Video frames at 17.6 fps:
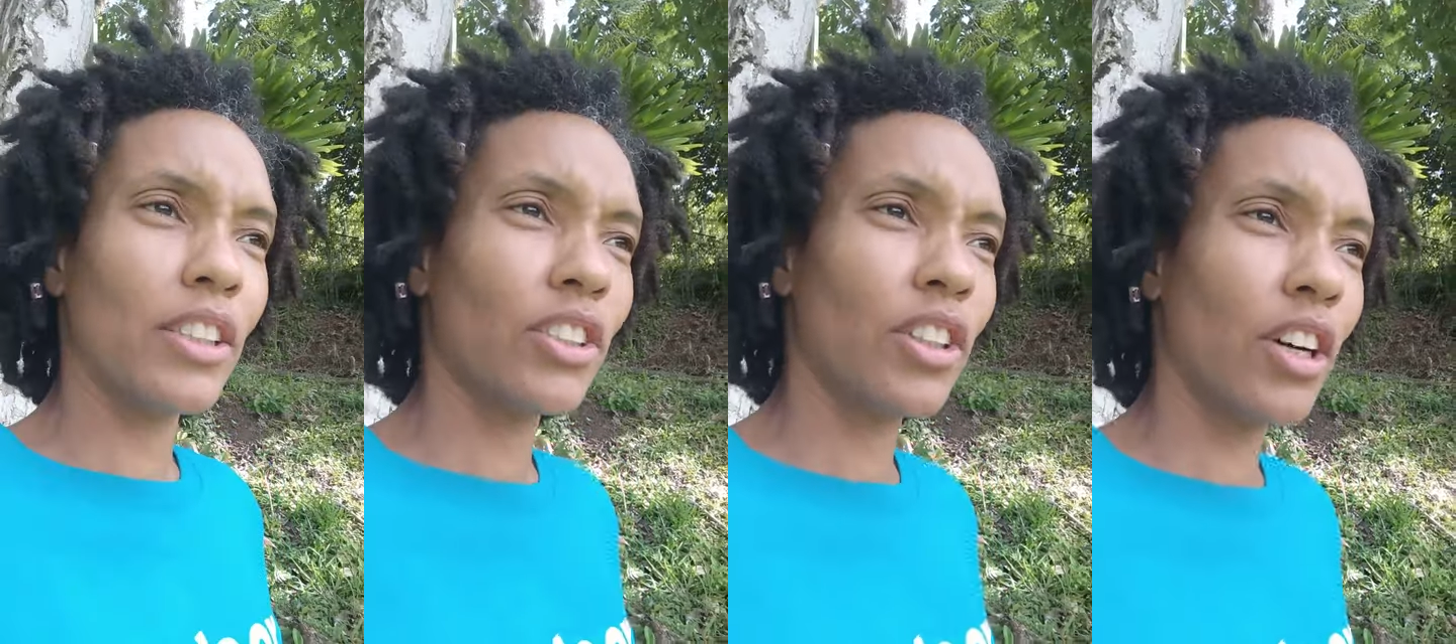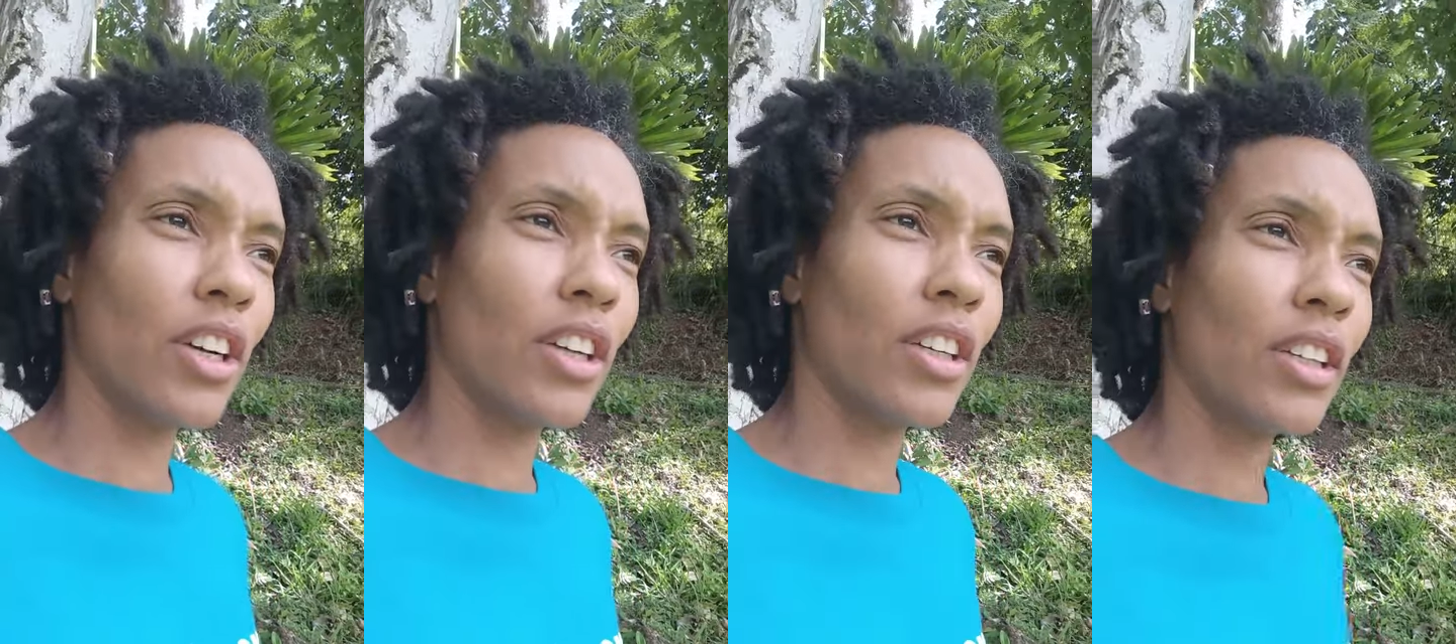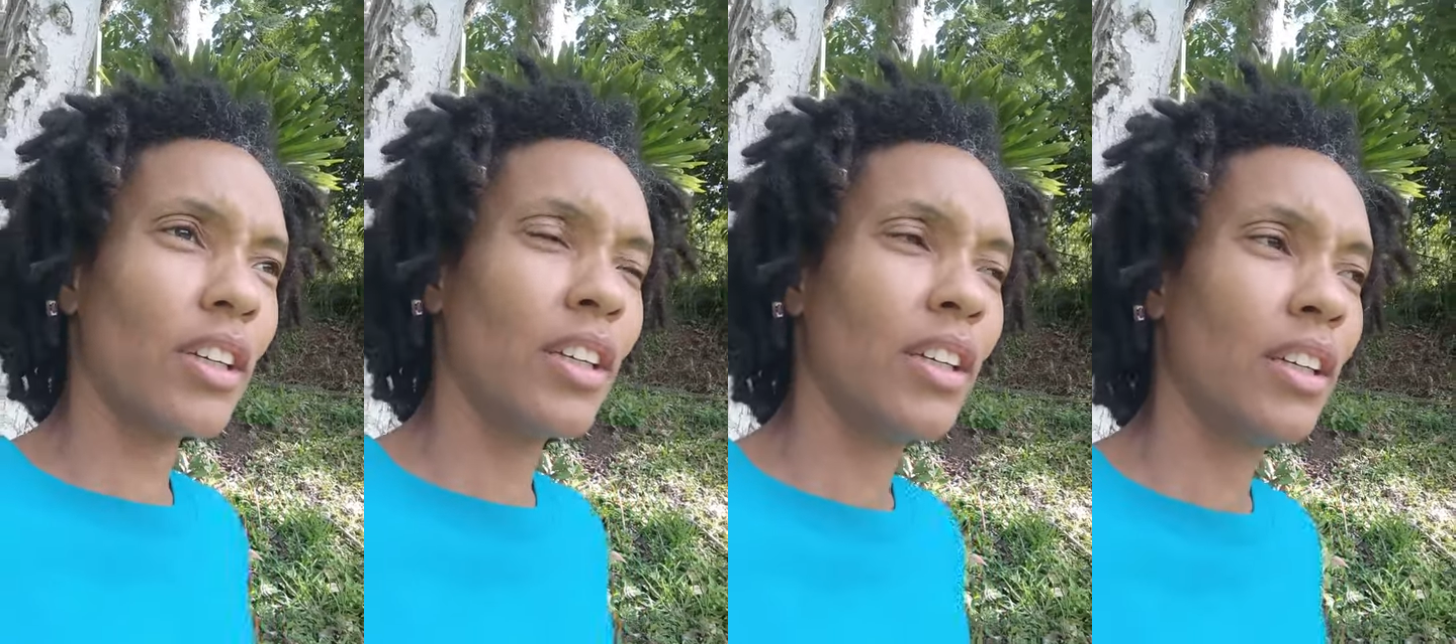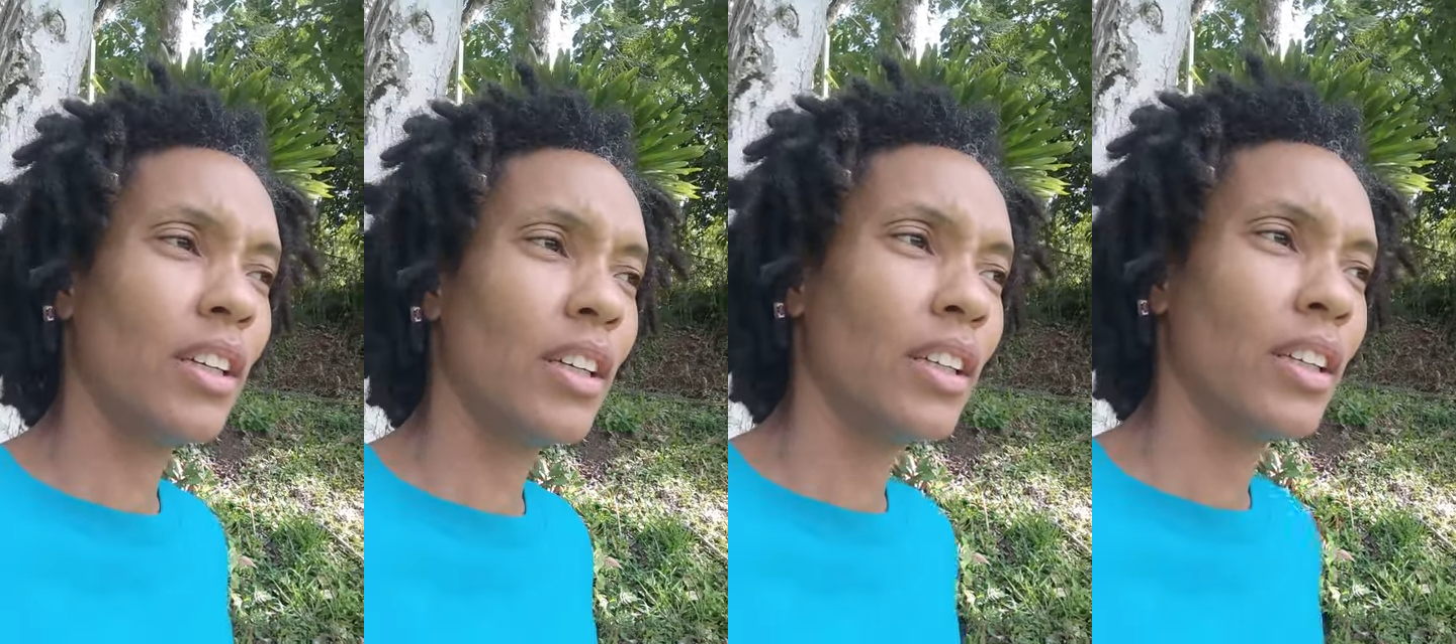start
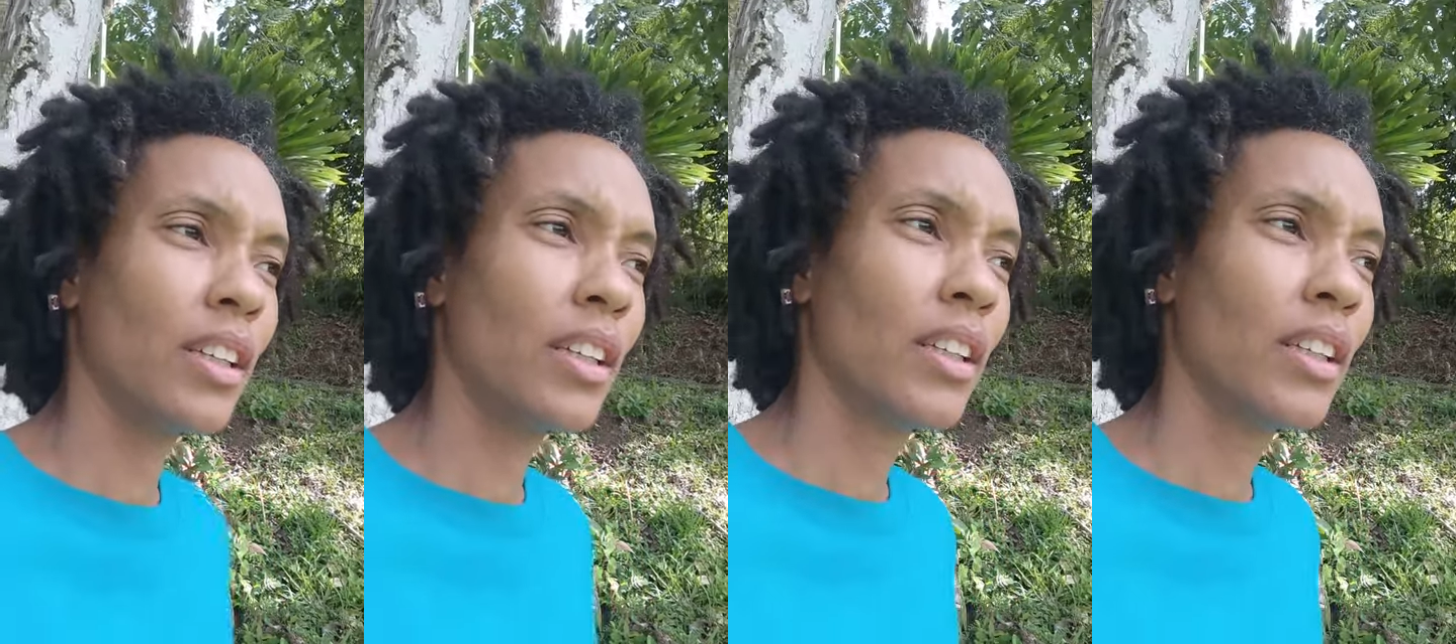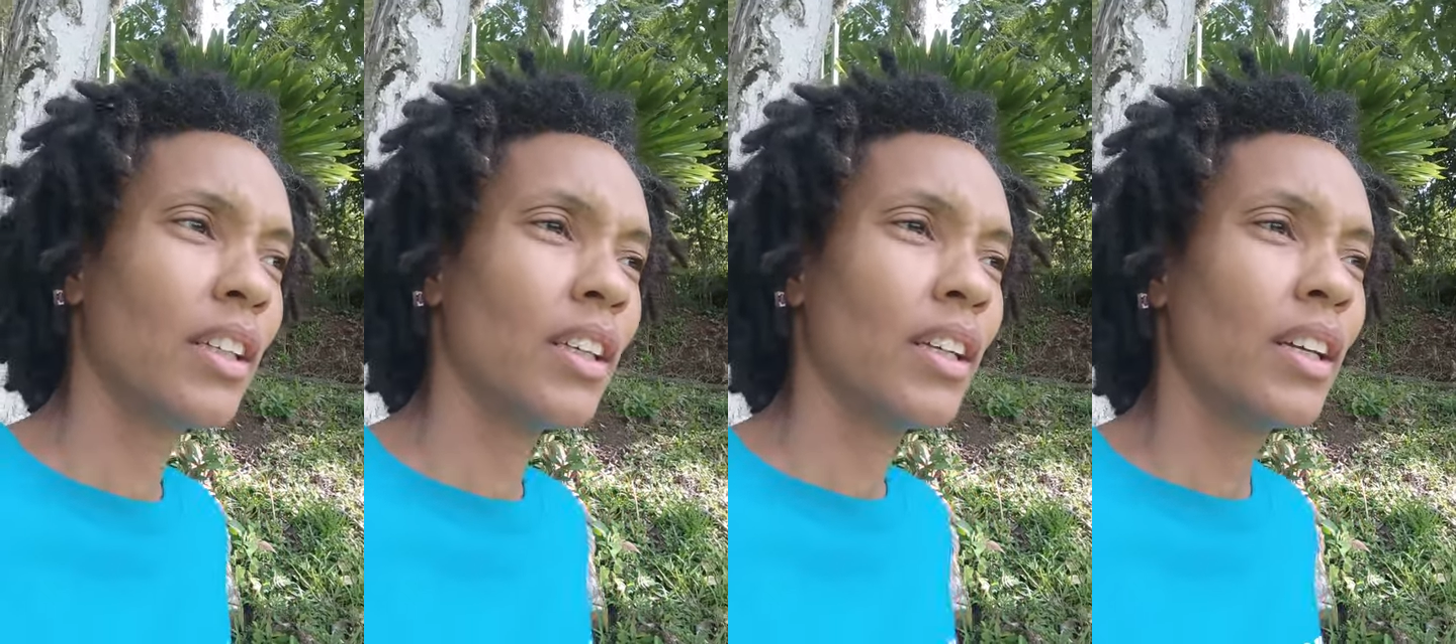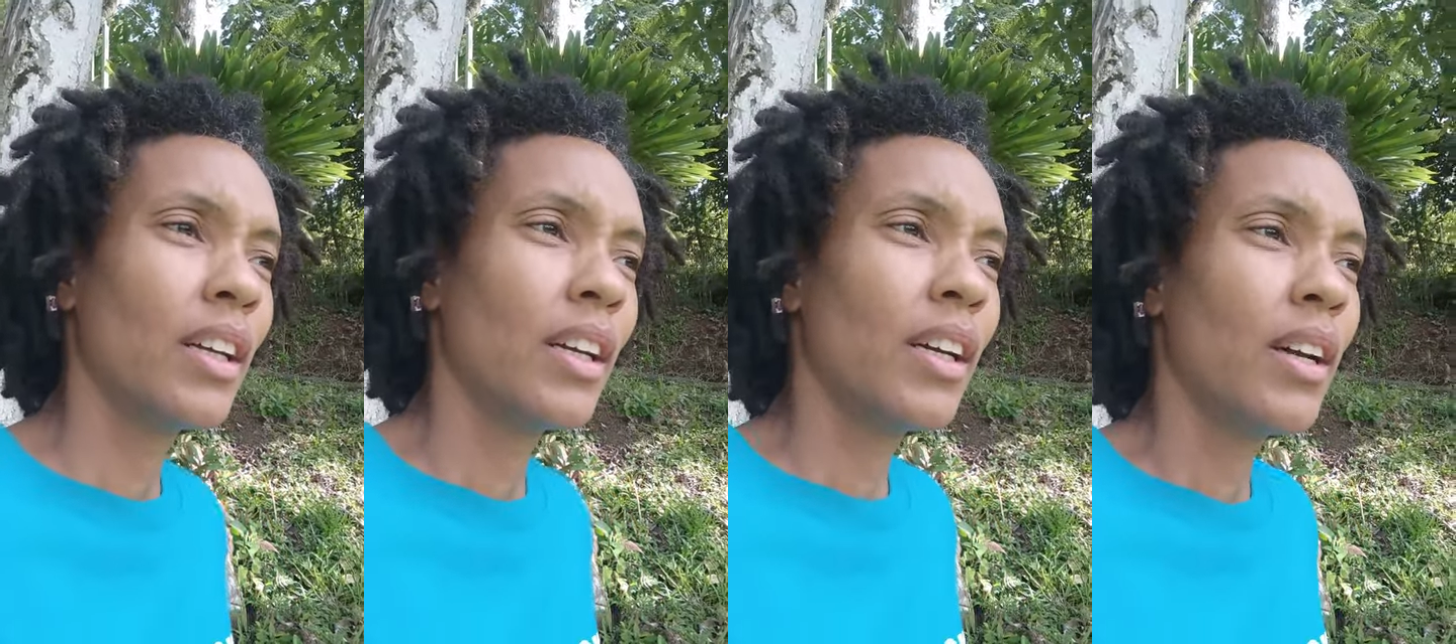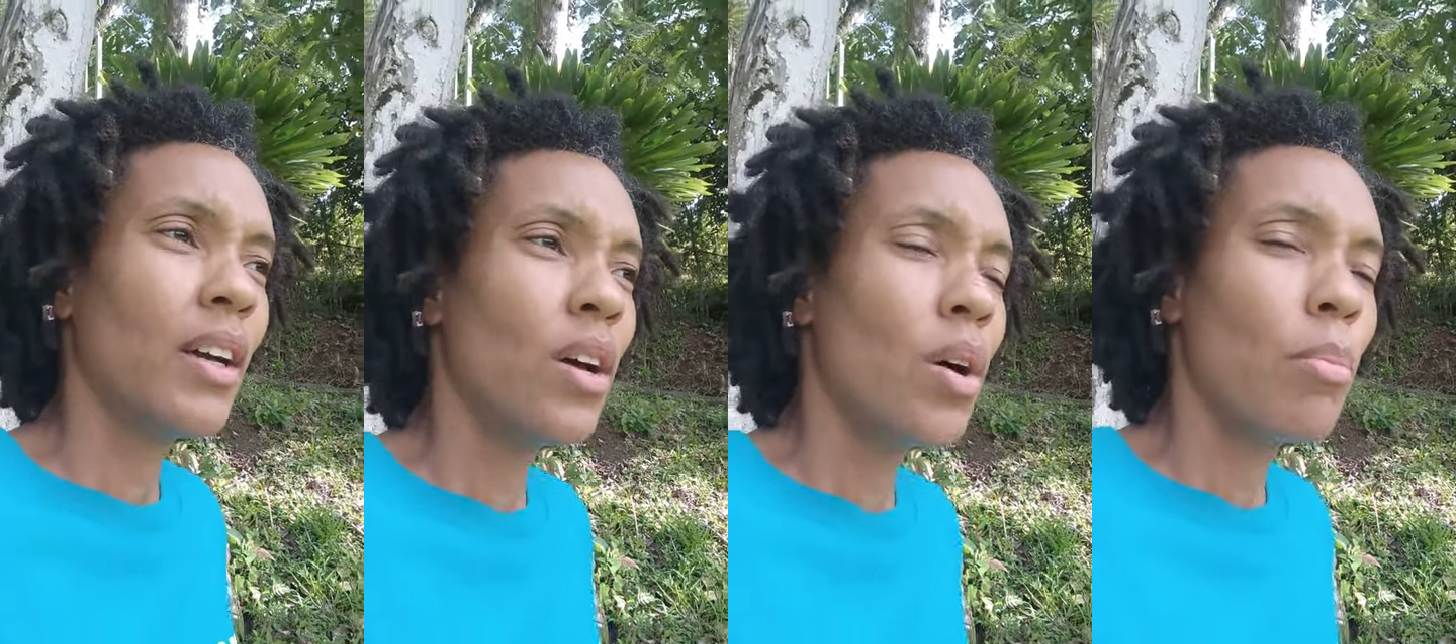
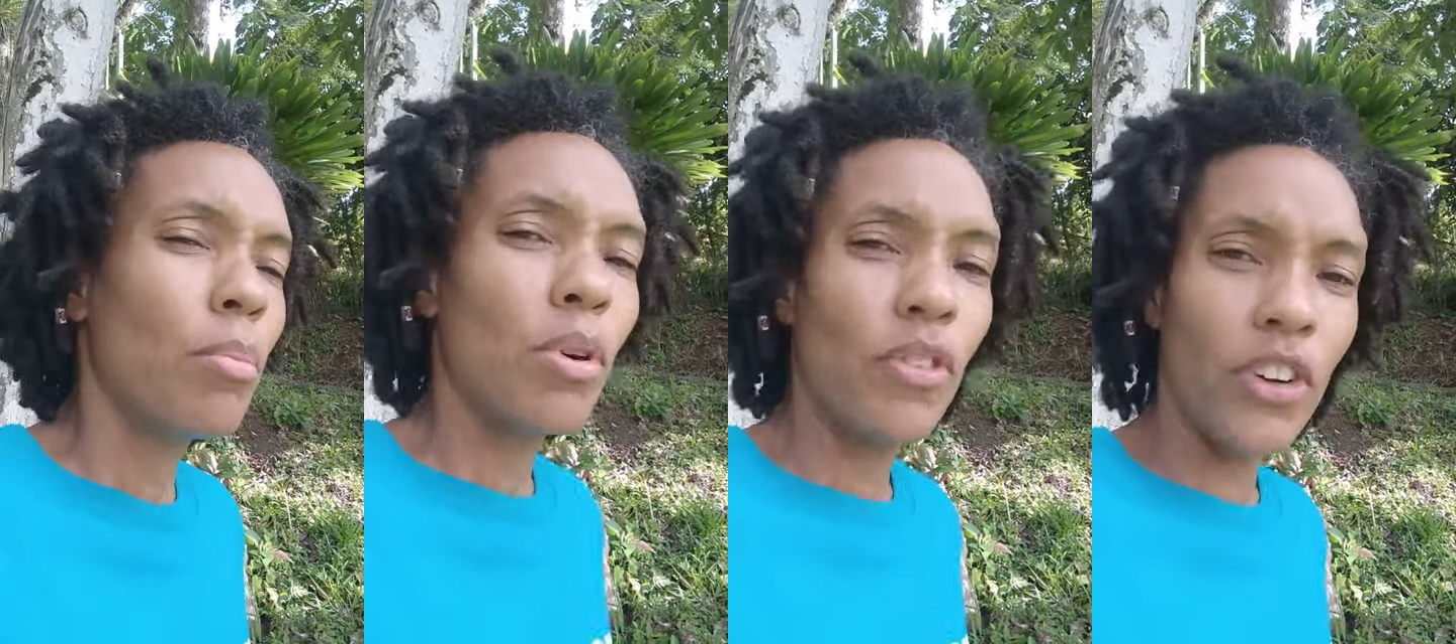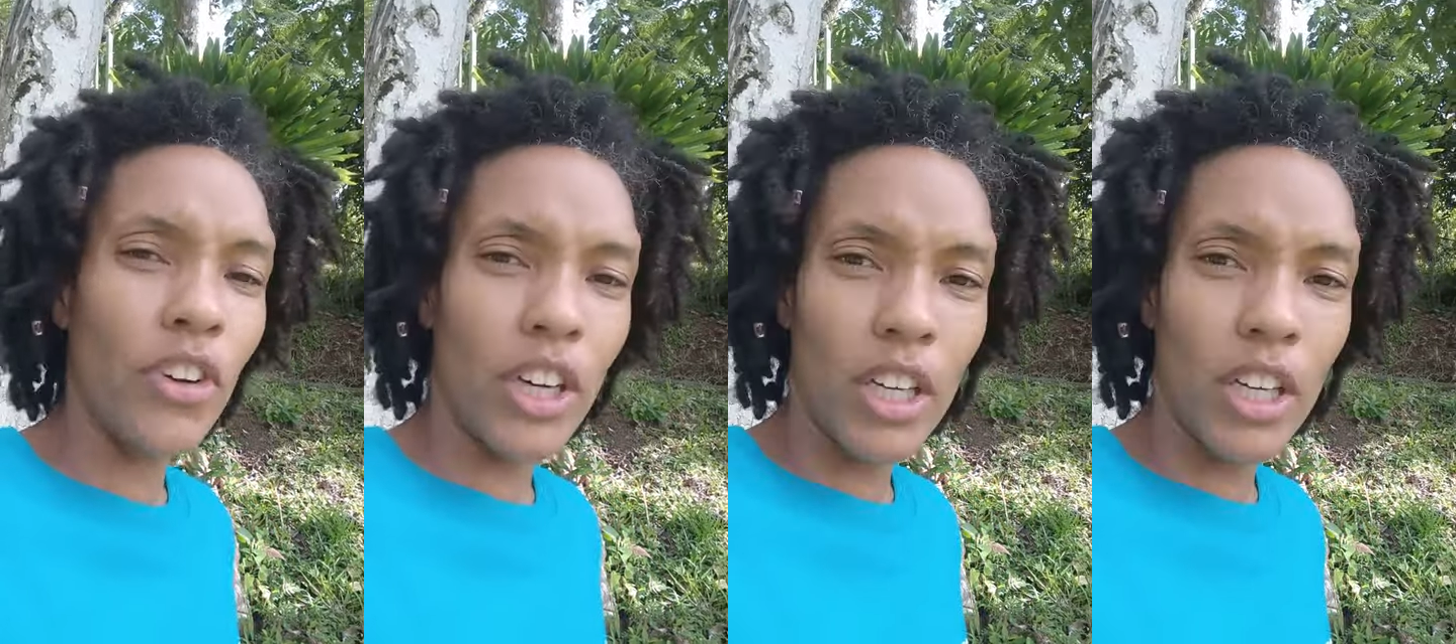moving